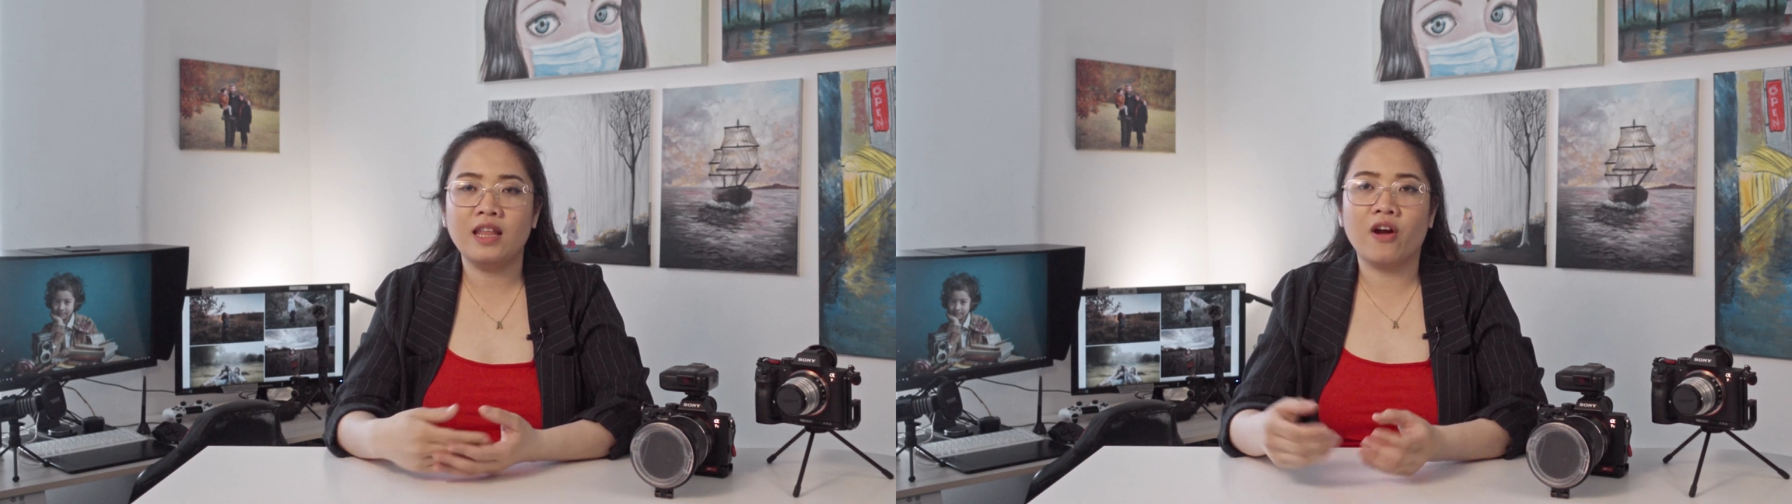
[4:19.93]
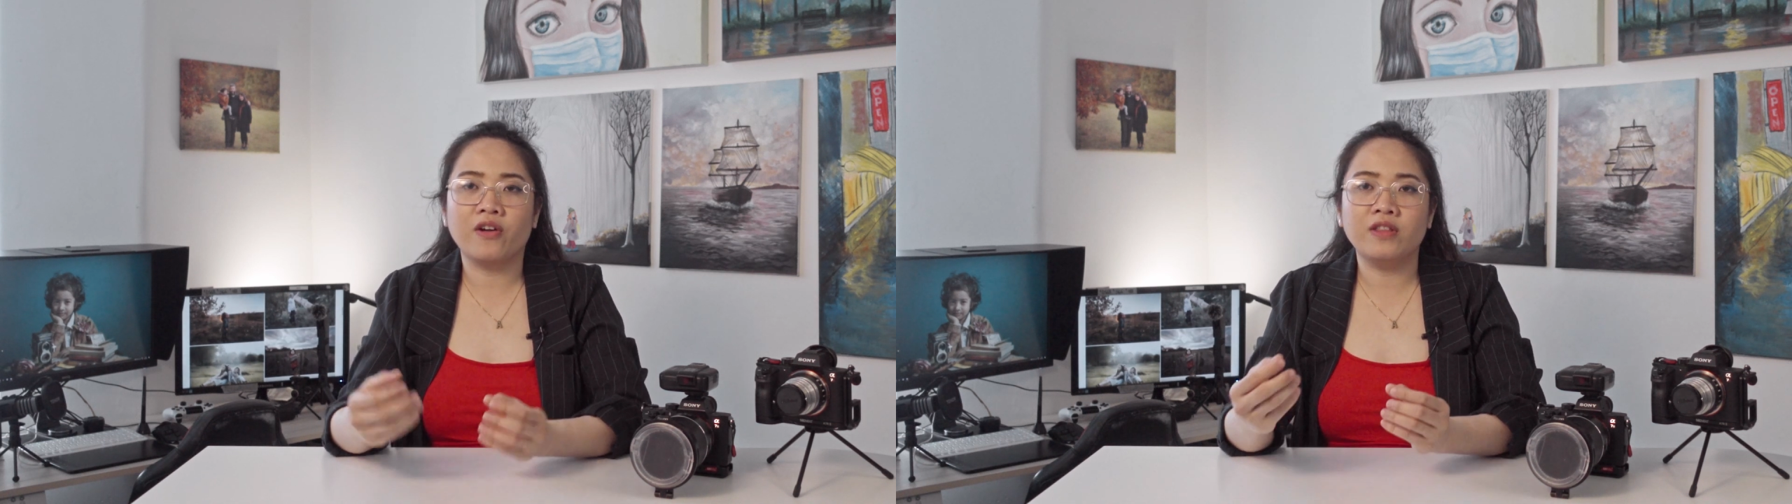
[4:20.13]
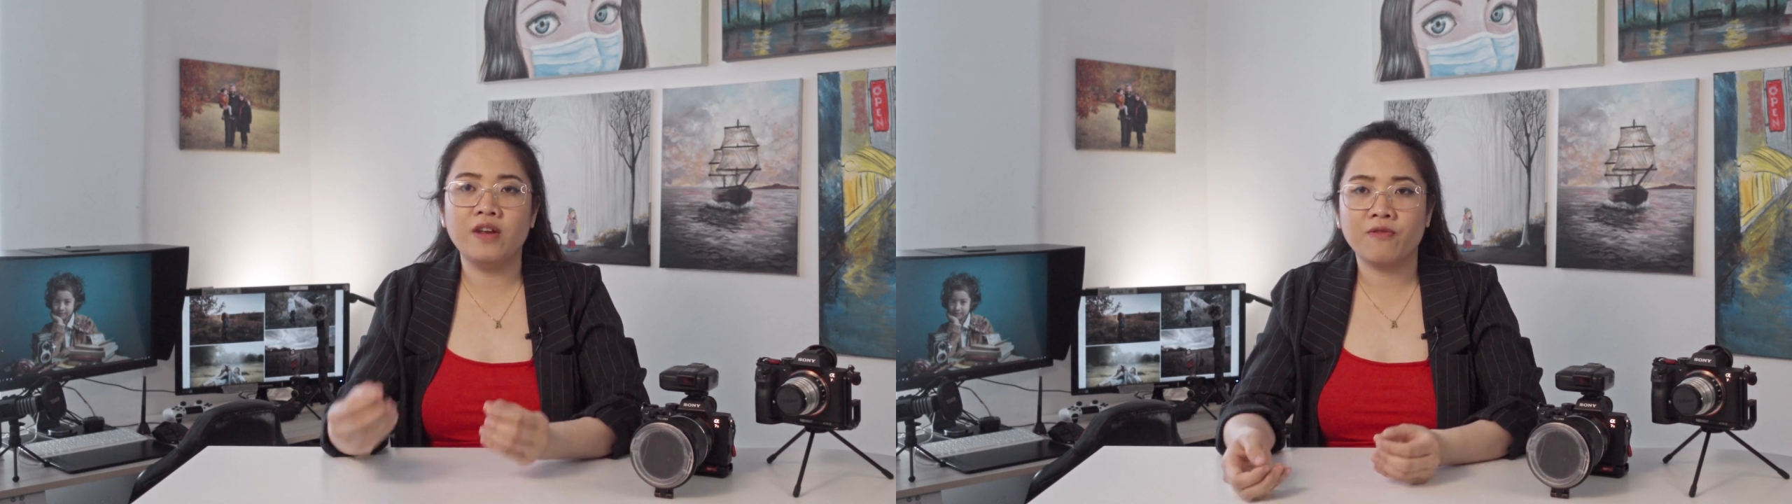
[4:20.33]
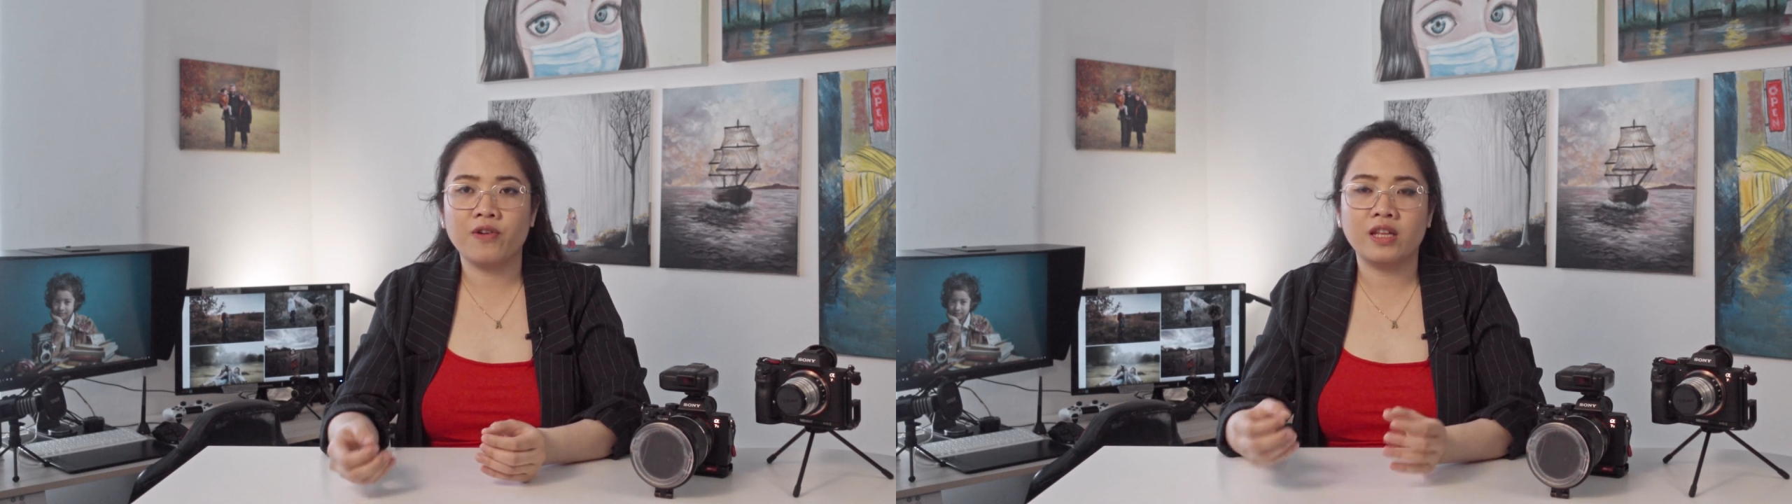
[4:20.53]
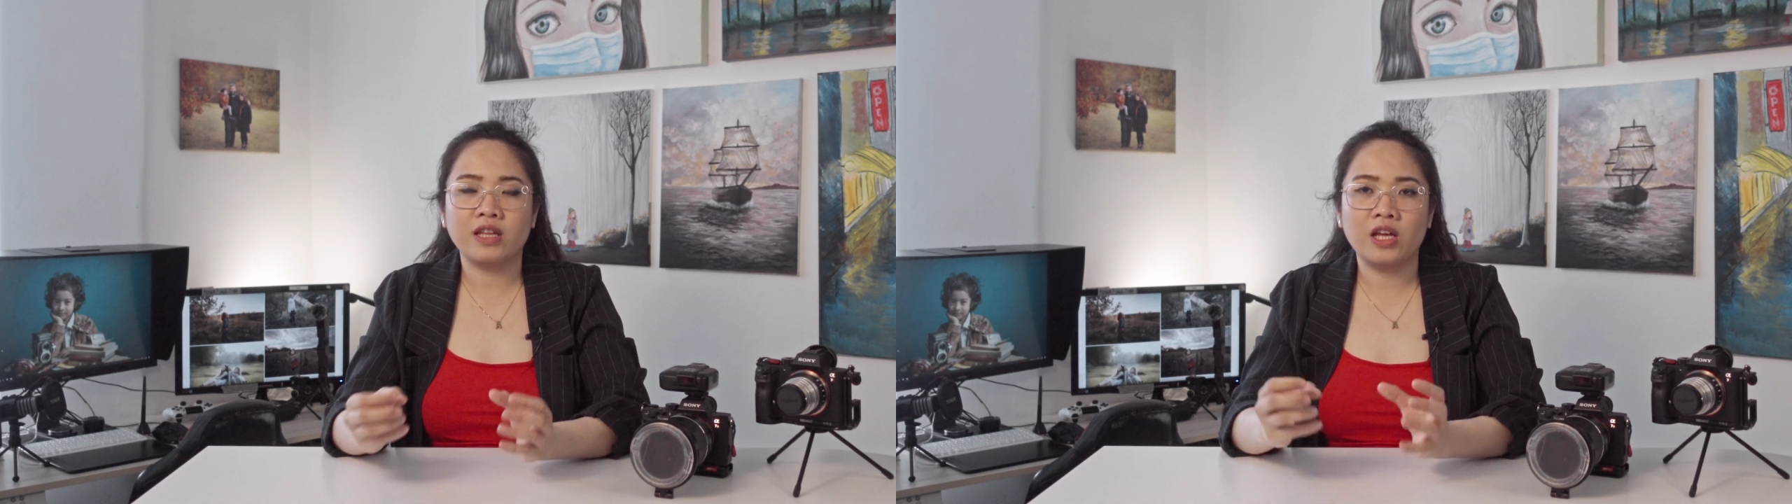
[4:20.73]
there are
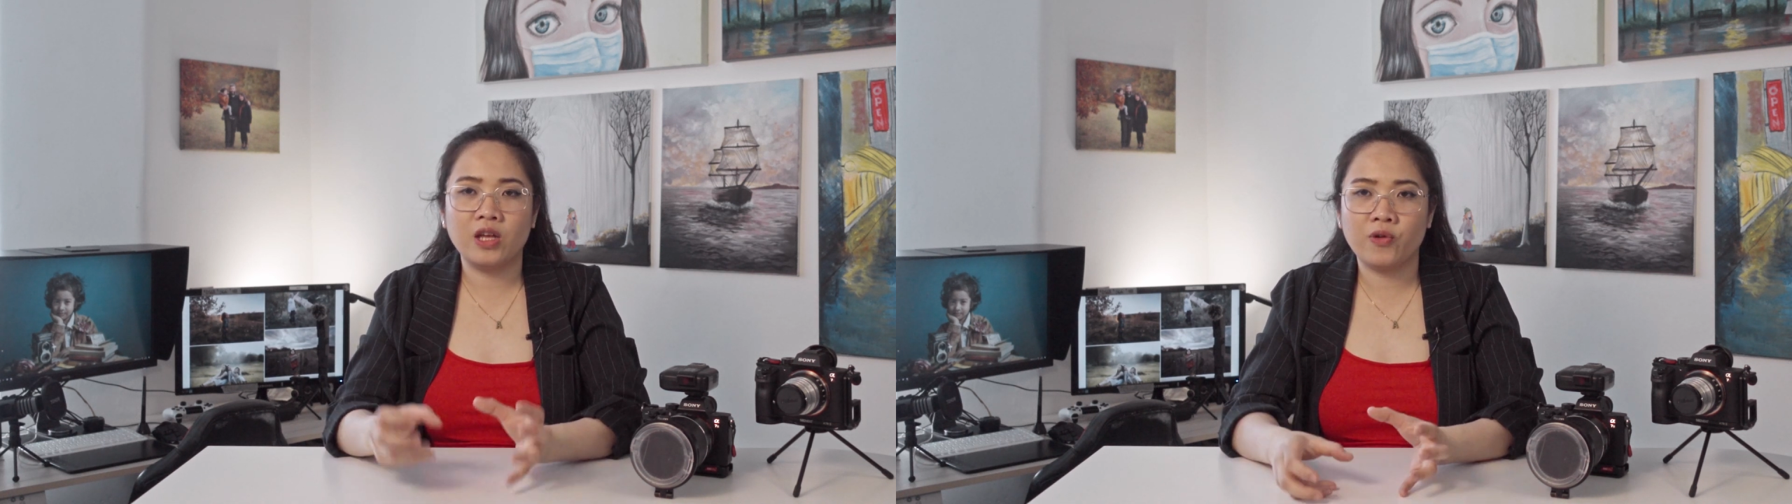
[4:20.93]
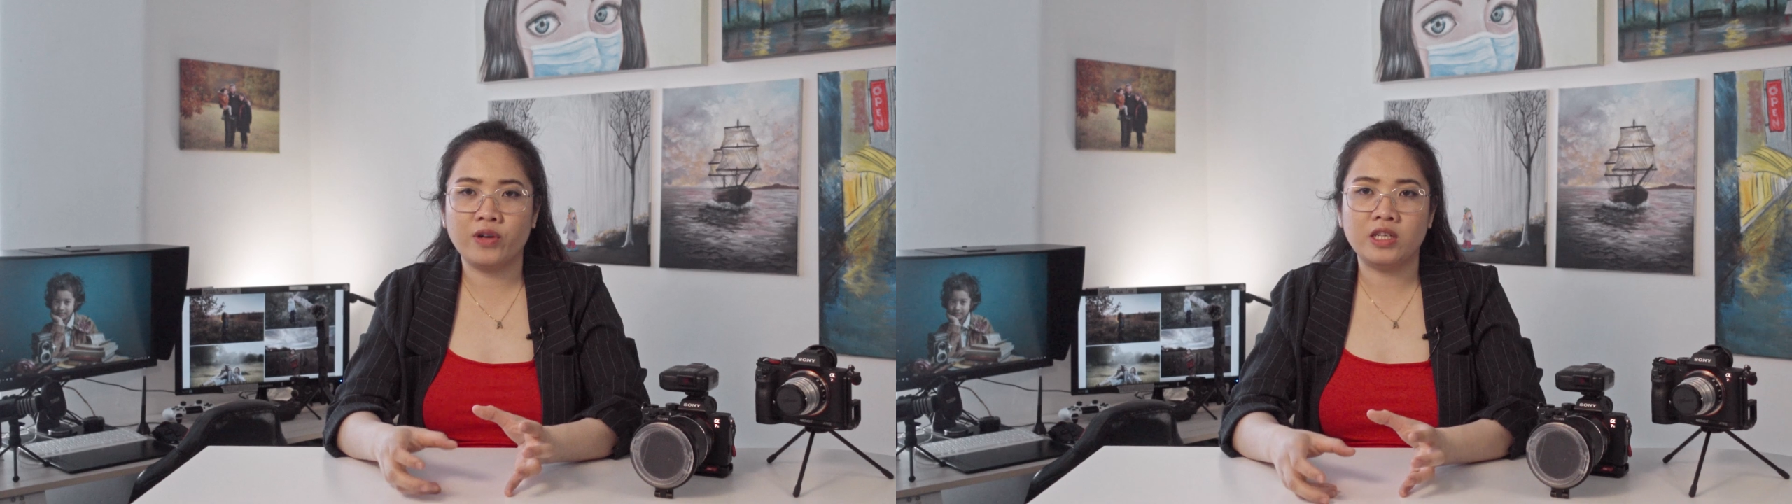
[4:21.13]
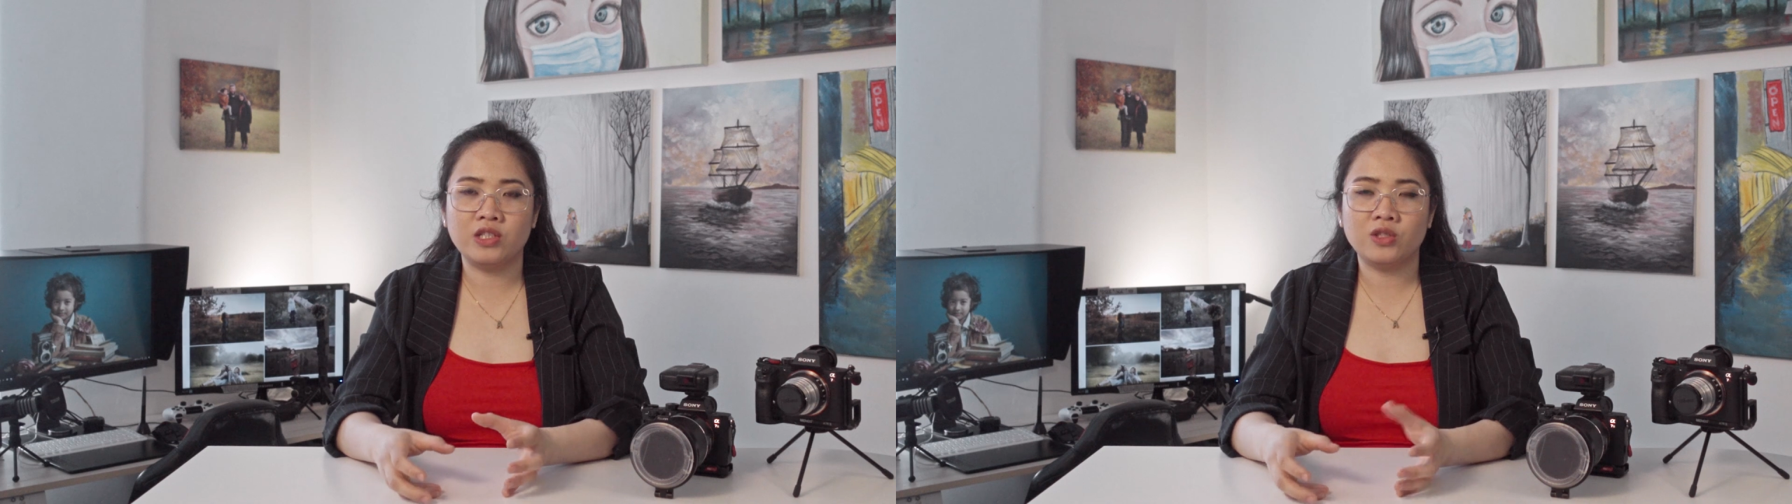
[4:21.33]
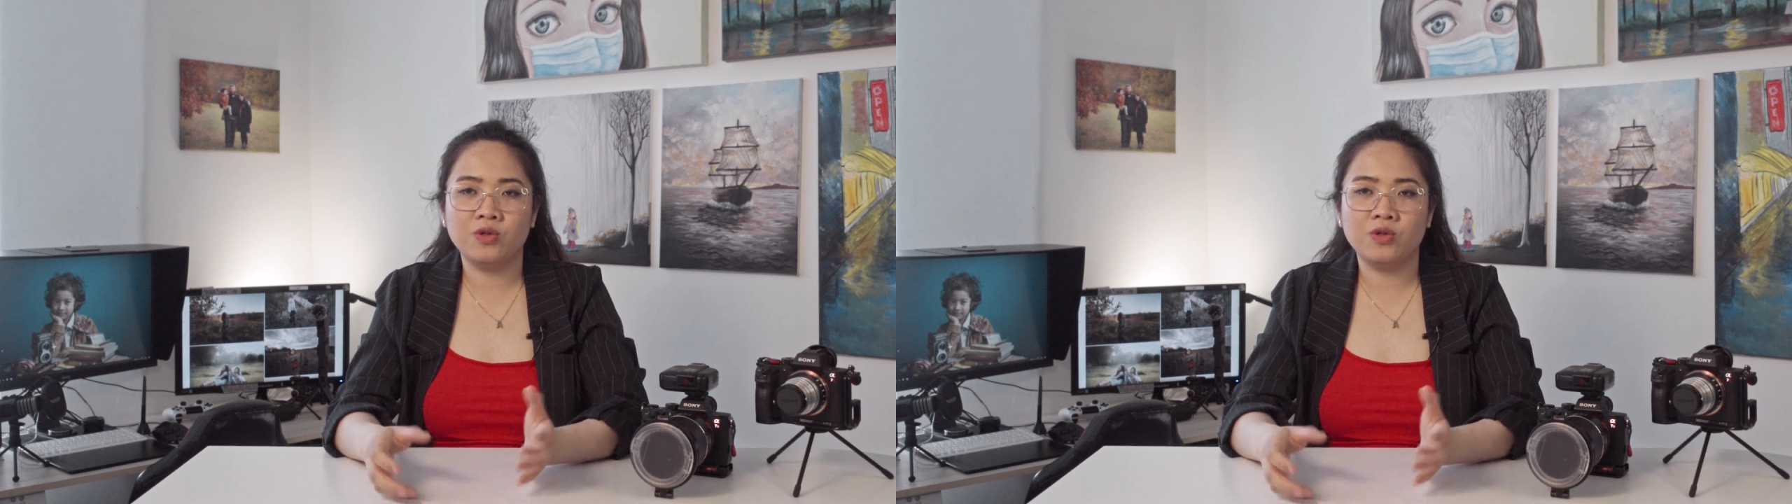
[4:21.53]
different ingredients